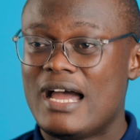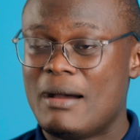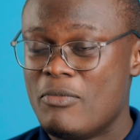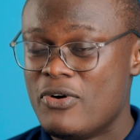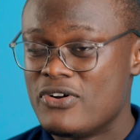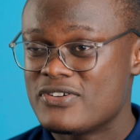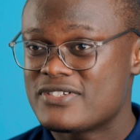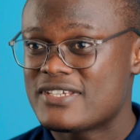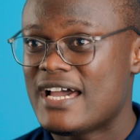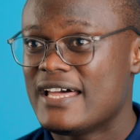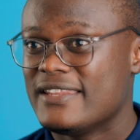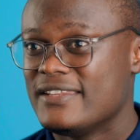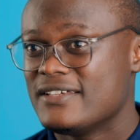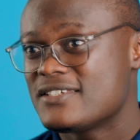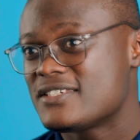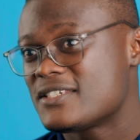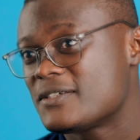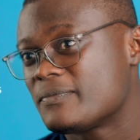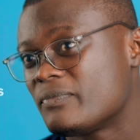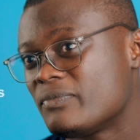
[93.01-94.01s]
amongst
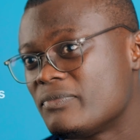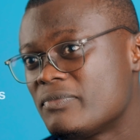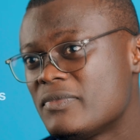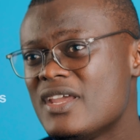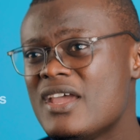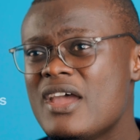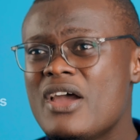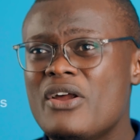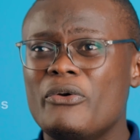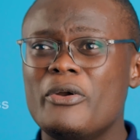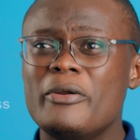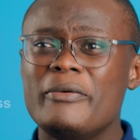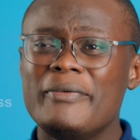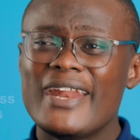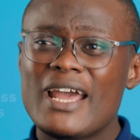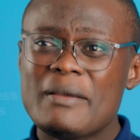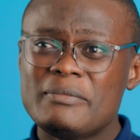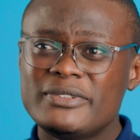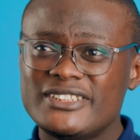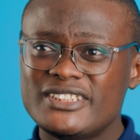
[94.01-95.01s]
others.
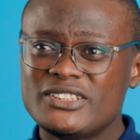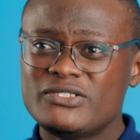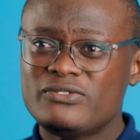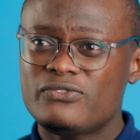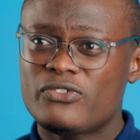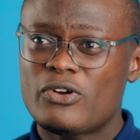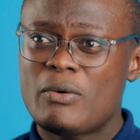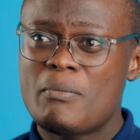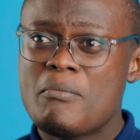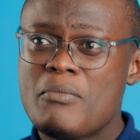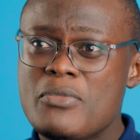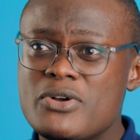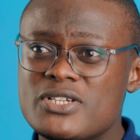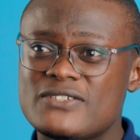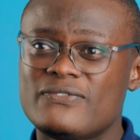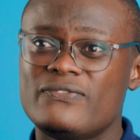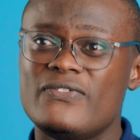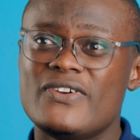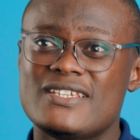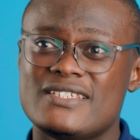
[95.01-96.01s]
Redemption from most
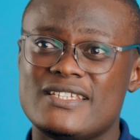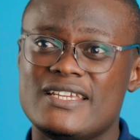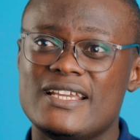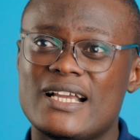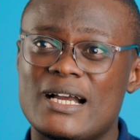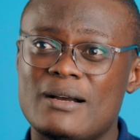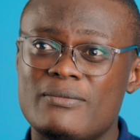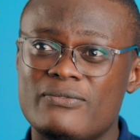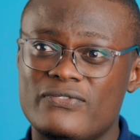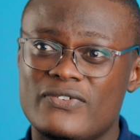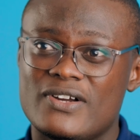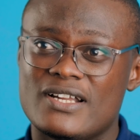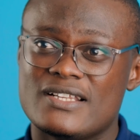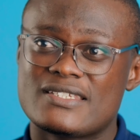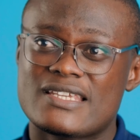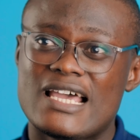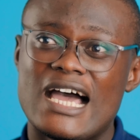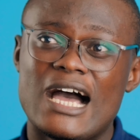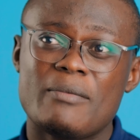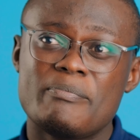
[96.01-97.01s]
fixed income
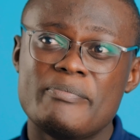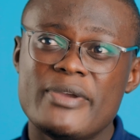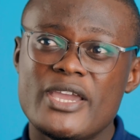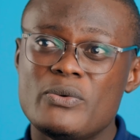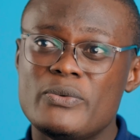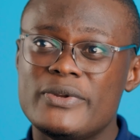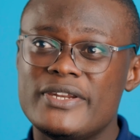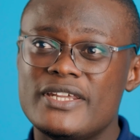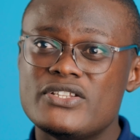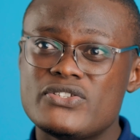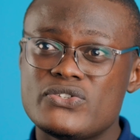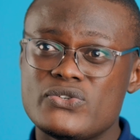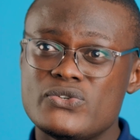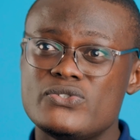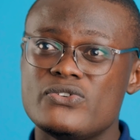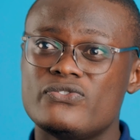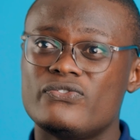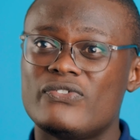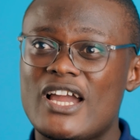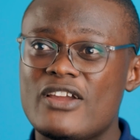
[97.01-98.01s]
funds are paid within 2
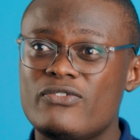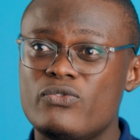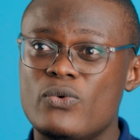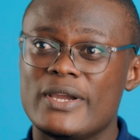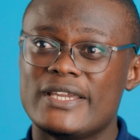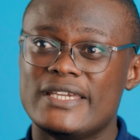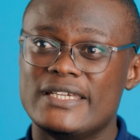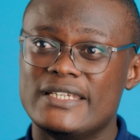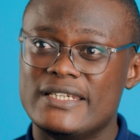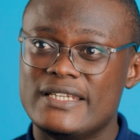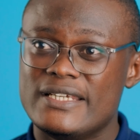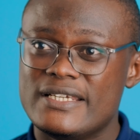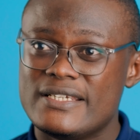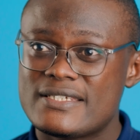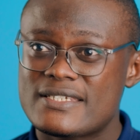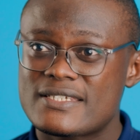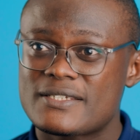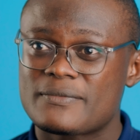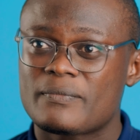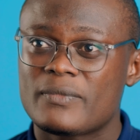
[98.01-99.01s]
to 5 working
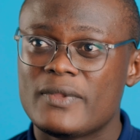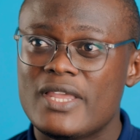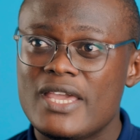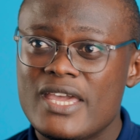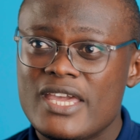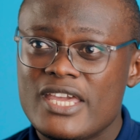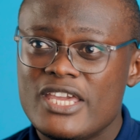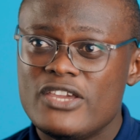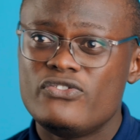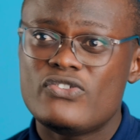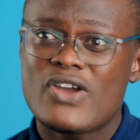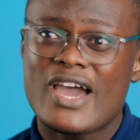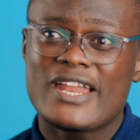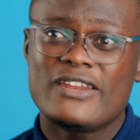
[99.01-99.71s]
days. If you are